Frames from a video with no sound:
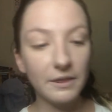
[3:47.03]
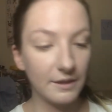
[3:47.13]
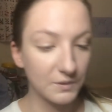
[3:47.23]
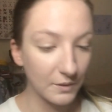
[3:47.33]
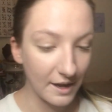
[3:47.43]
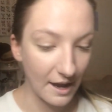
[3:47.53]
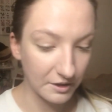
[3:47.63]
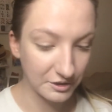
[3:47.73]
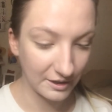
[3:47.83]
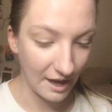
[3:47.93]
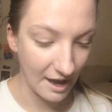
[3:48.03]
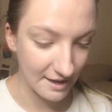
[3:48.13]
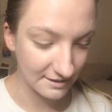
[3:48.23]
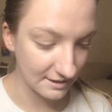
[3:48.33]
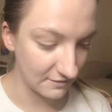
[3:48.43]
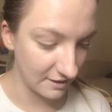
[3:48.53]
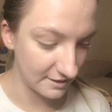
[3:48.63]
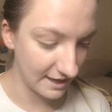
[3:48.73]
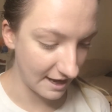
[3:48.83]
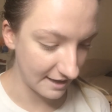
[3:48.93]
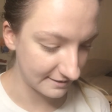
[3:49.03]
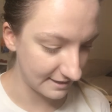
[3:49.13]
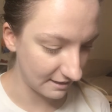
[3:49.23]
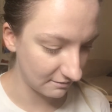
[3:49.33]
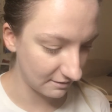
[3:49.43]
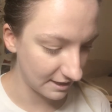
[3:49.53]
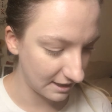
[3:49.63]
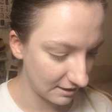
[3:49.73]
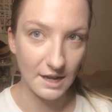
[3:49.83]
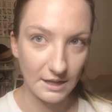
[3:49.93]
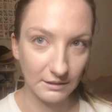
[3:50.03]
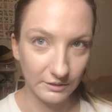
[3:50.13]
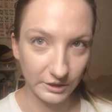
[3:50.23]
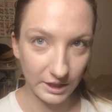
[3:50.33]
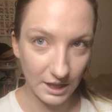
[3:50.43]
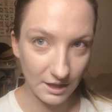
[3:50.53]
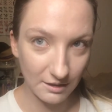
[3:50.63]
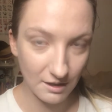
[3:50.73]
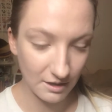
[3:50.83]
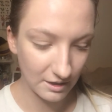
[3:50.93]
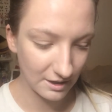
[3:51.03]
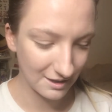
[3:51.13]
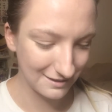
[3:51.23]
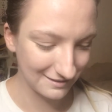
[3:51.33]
this one actually has this fantastic like dead looking color.